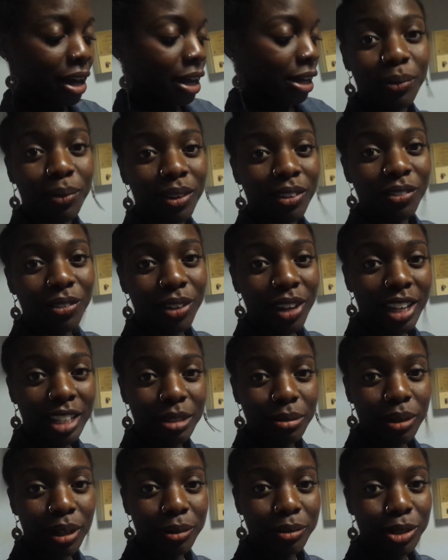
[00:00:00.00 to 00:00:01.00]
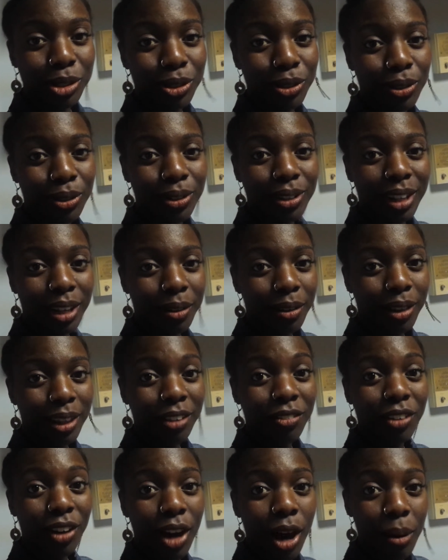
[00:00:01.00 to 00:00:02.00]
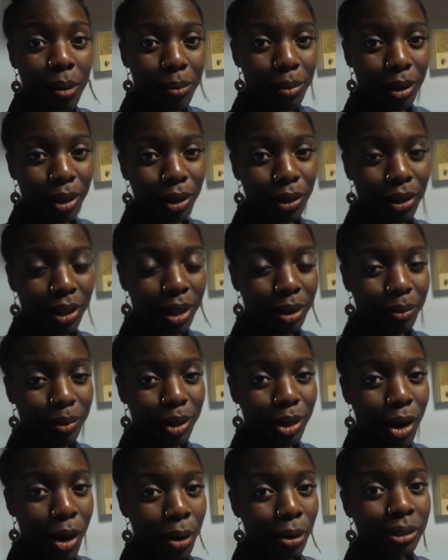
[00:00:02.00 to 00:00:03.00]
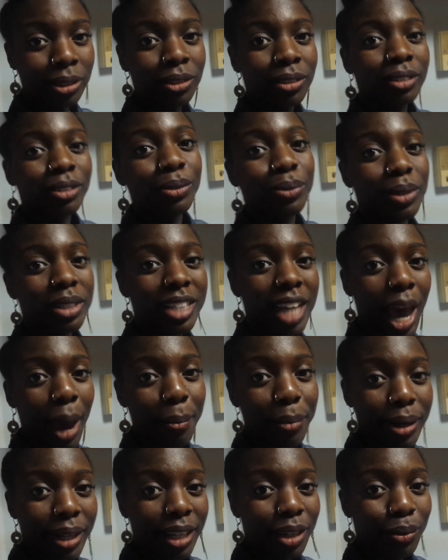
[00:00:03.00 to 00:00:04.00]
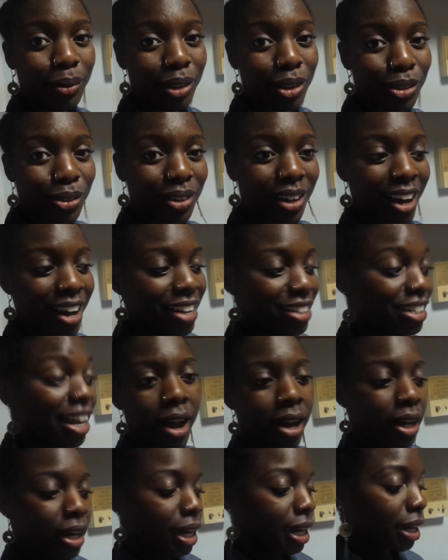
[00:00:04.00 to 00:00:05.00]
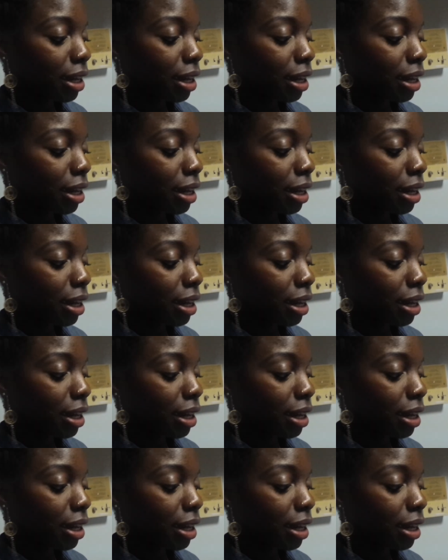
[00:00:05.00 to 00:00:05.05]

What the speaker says: What have you guys been up to? Leave a comment below letting me know what's happening with you guys.